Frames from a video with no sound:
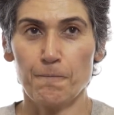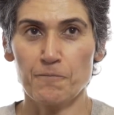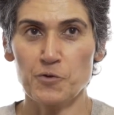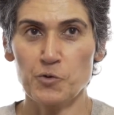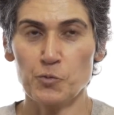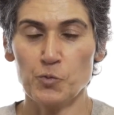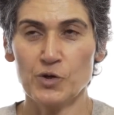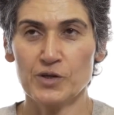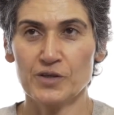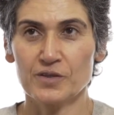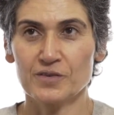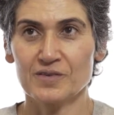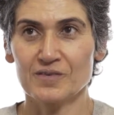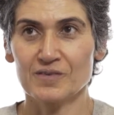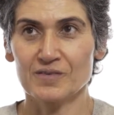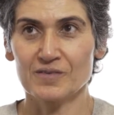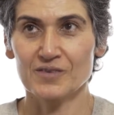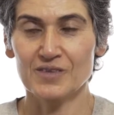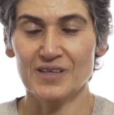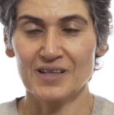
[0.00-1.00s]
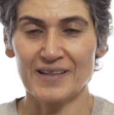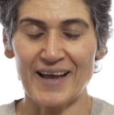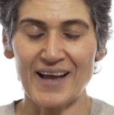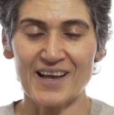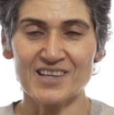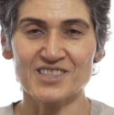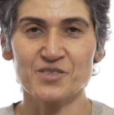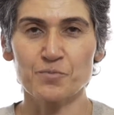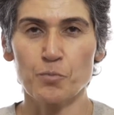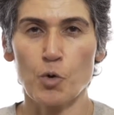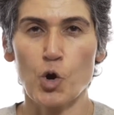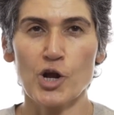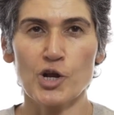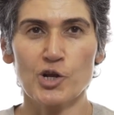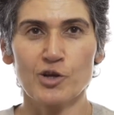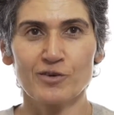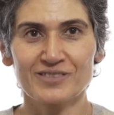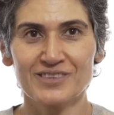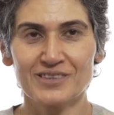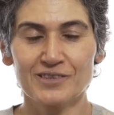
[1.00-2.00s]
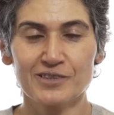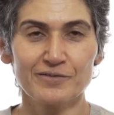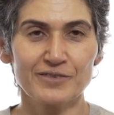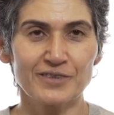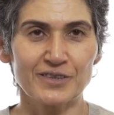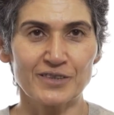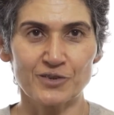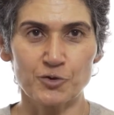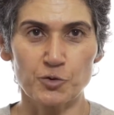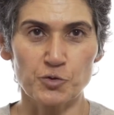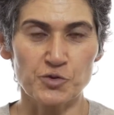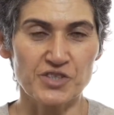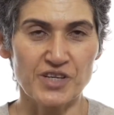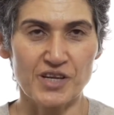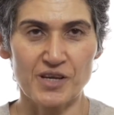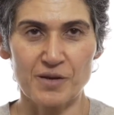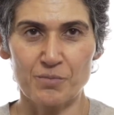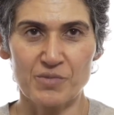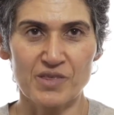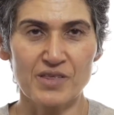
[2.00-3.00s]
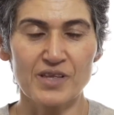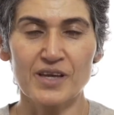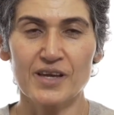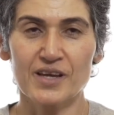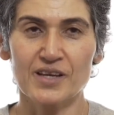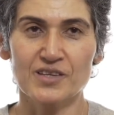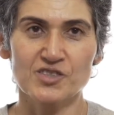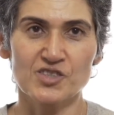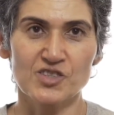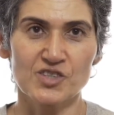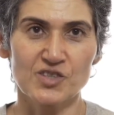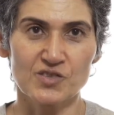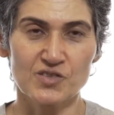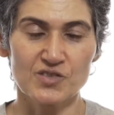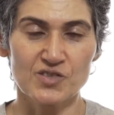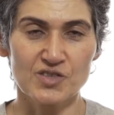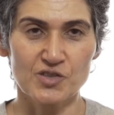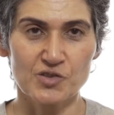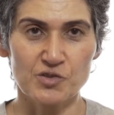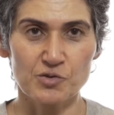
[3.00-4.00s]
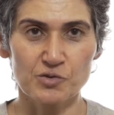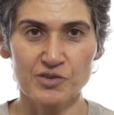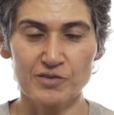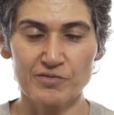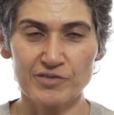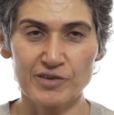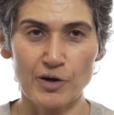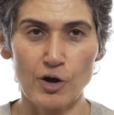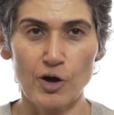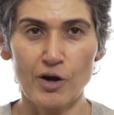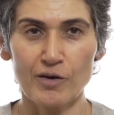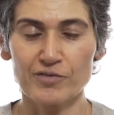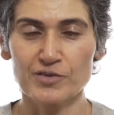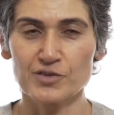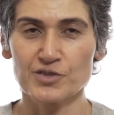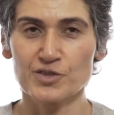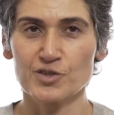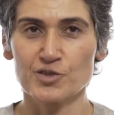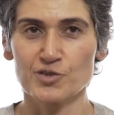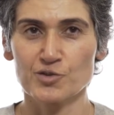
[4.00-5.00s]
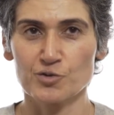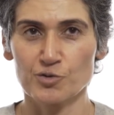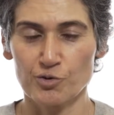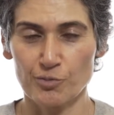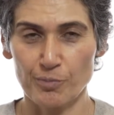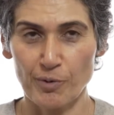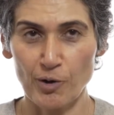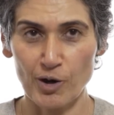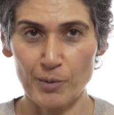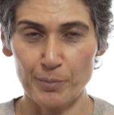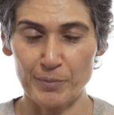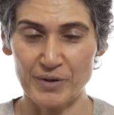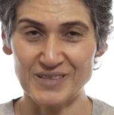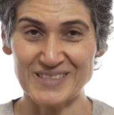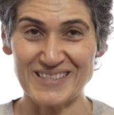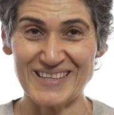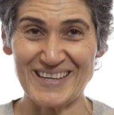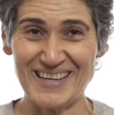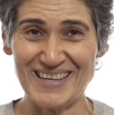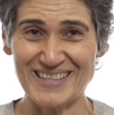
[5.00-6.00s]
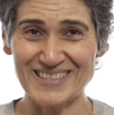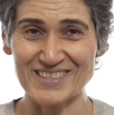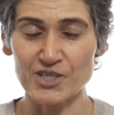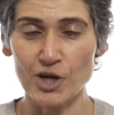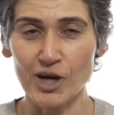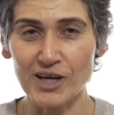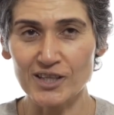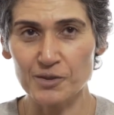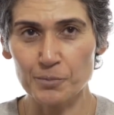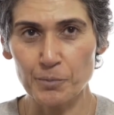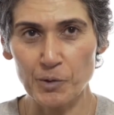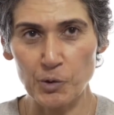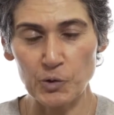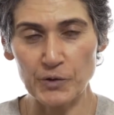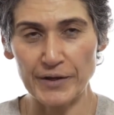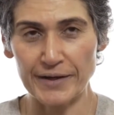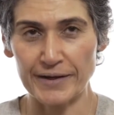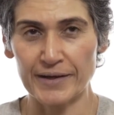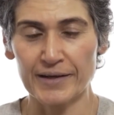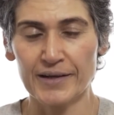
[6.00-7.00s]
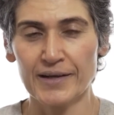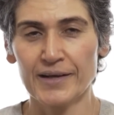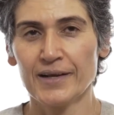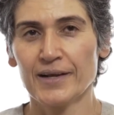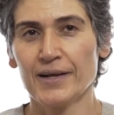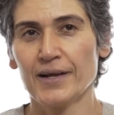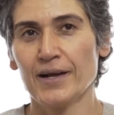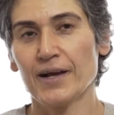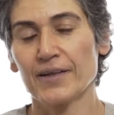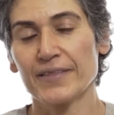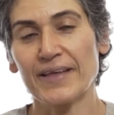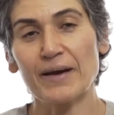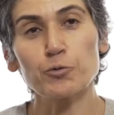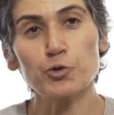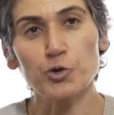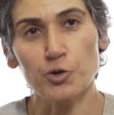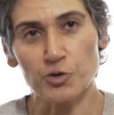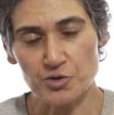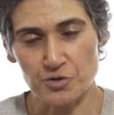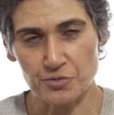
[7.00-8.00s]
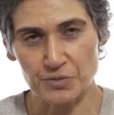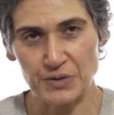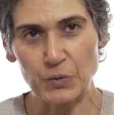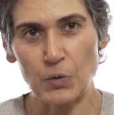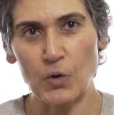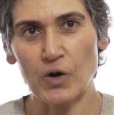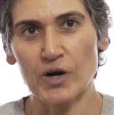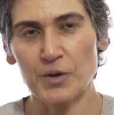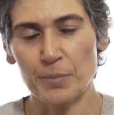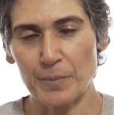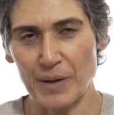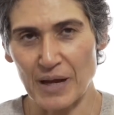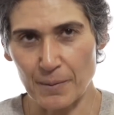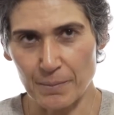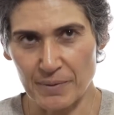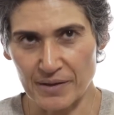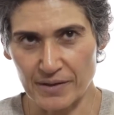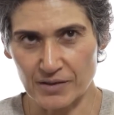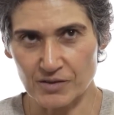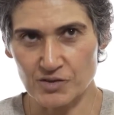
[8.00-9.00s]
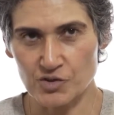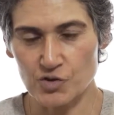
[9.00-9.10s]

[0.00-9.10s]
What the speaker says: you wanted the last mile of delivering those same things into different offices or apartments inside the building. And that would also require mapping.